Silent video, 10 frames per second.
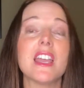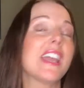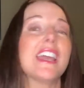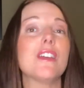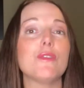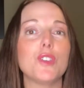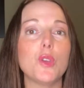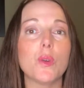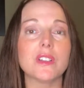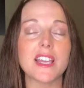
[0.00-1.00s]
if
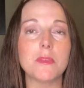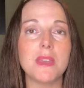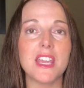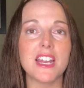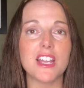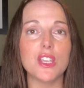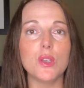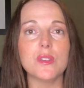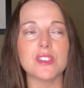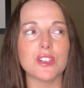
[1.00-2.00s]
you are like me, and I
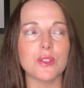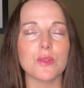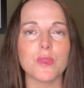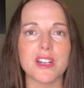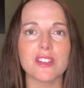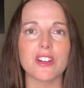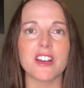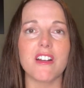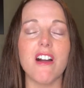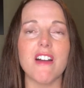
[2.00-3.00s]
used to, when I
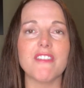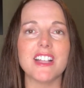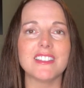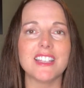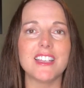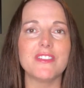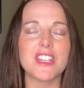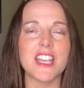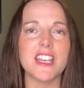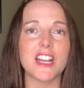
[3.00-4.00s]
started off, I lived
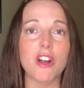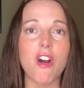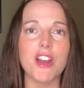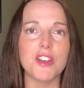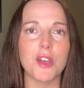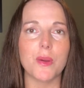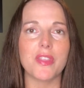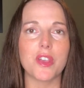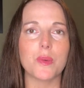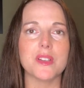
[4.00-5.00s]
in a condo and
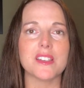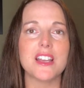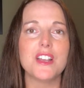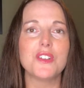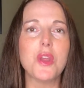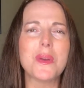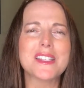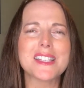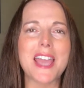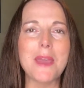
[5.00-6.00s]
there was no
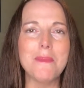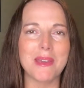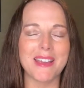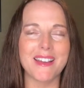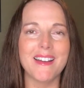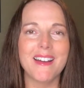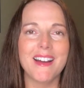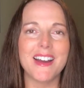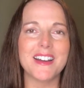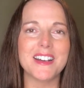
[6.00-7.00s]
escaping
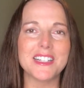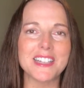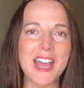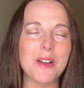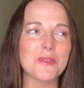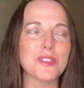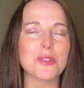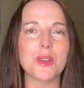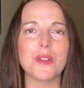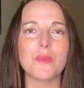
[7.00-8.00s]
a loud
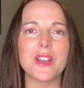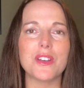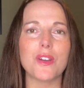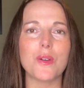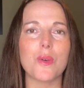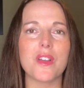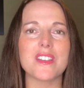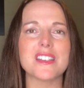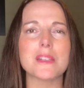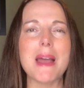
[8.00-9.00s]
street window or the
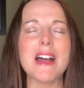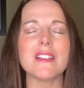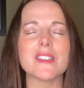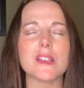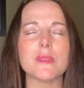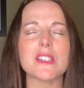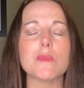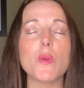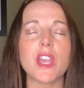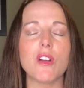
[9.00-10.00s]
smell of someone
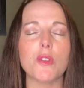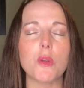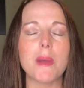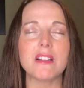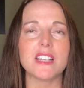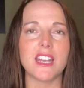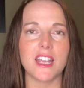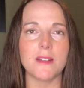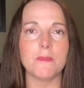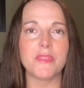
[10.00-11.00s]
smoking on their
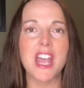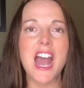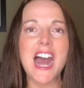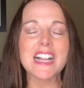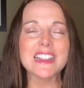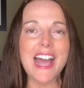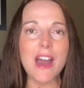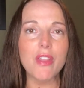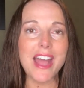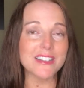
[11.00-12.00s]
balcony.
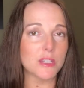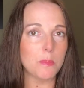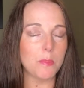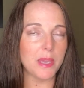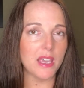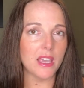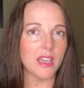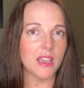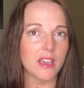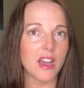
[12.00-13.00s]
Allow that to
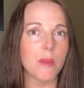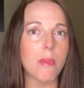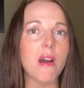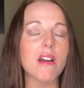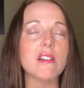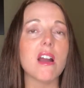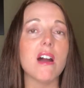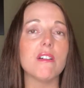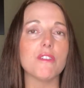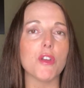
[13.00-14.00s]
be a part
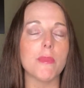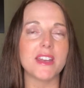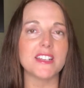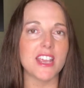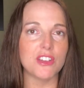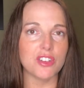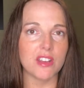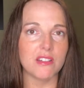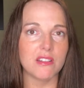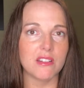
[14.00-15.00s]
of your
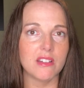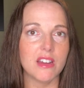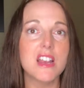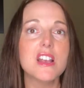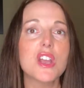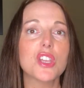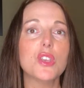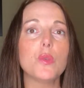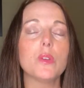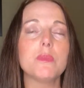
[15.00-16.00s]
meditation.
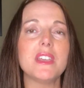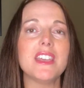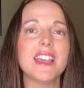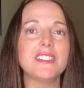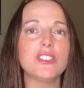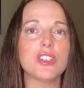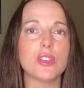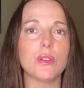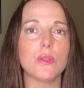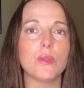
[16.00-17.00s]
You will begin
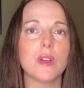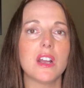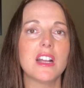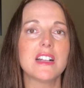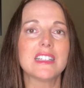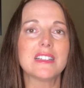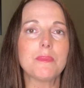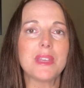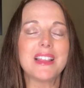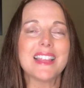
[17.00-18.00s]
to
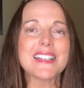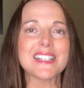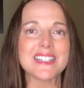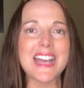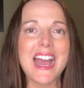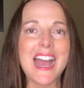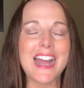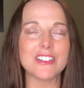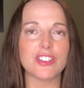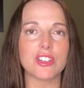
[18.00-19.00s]
be less
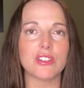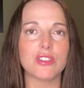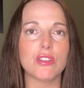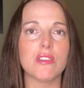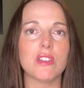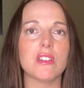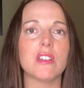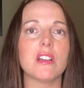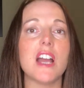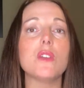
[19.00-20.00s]
attached to the
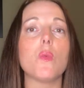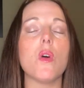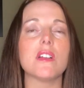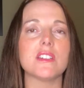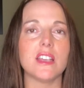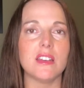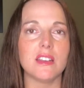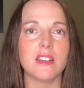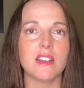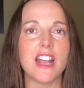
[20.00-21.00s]
unwanted
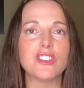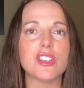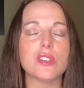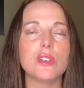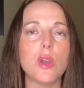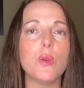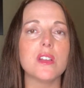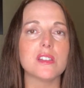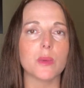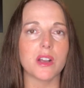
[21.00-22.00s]
and just
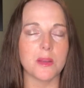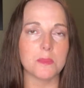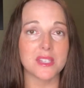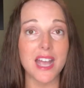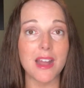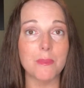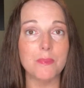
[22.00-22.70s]
notice what comes up.